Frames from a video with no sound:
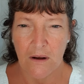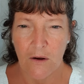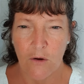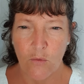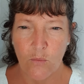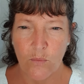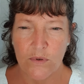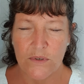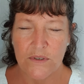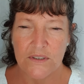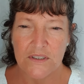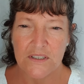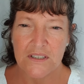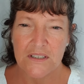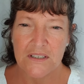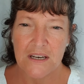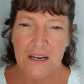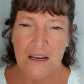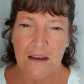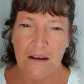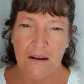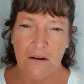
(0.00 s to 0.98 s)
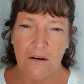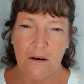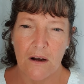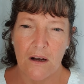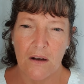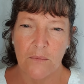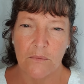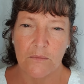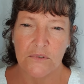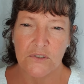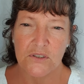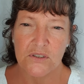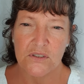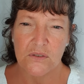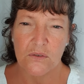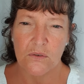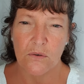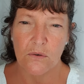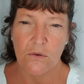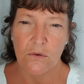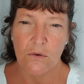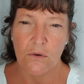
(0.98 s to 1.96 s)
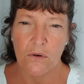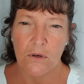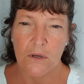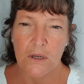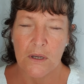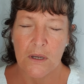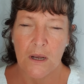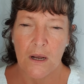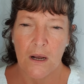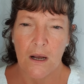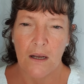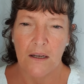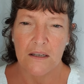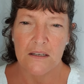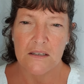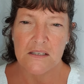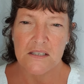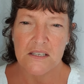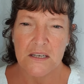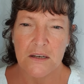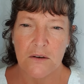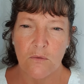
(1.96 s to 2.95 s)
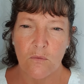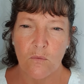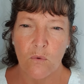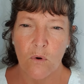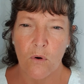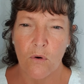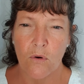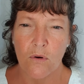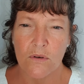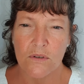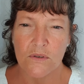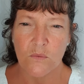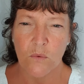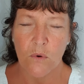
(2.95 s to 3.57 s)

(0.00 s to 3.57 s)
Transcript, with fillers: opened now I'm sore I can see wars.